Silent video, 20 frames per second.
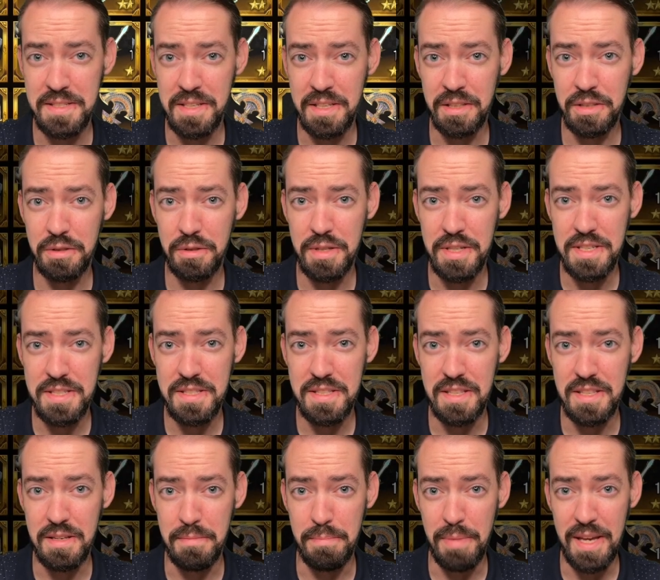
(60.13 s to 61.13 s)
increase
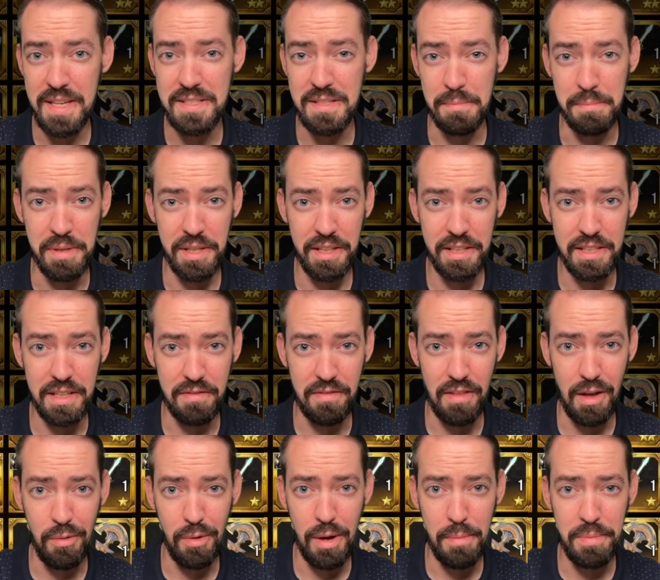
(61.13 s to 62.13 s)
the base ability of
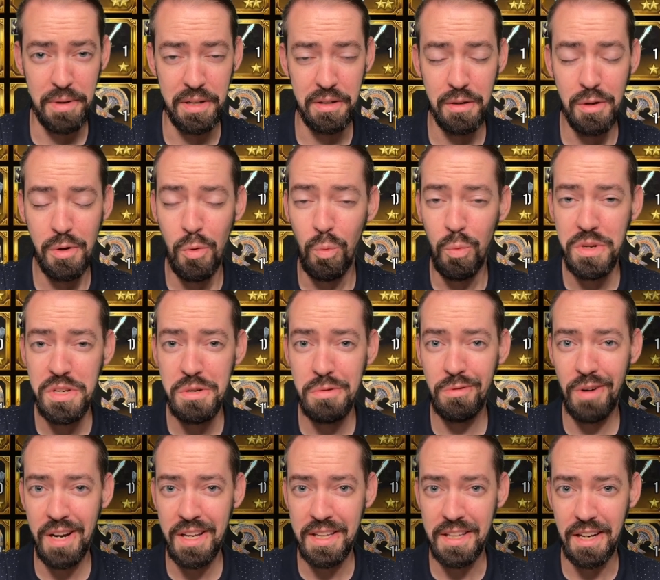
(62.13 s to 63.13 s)
that weapon, when you
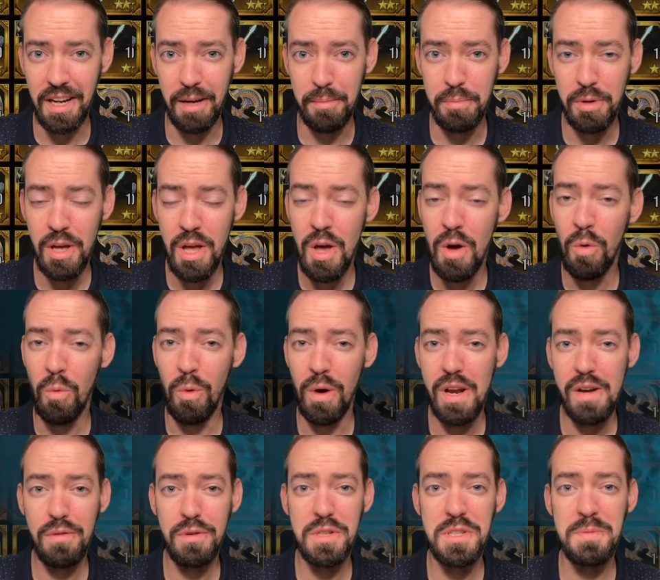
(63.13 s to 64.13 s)
rank it up,
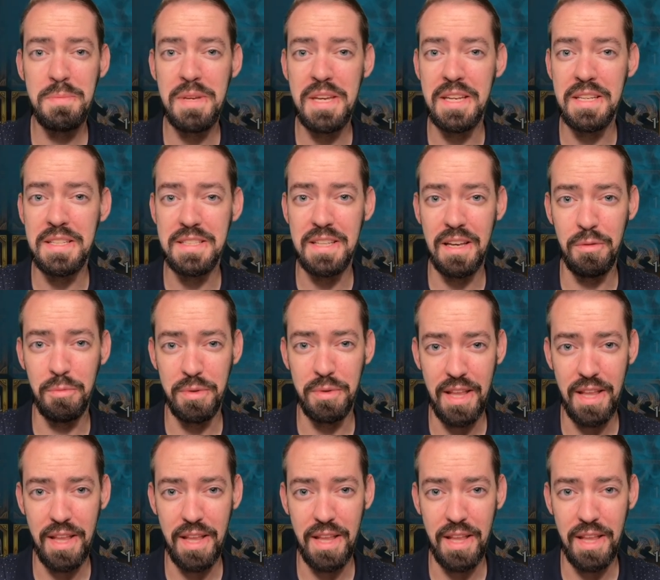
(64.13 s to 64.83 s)
whatever is being done with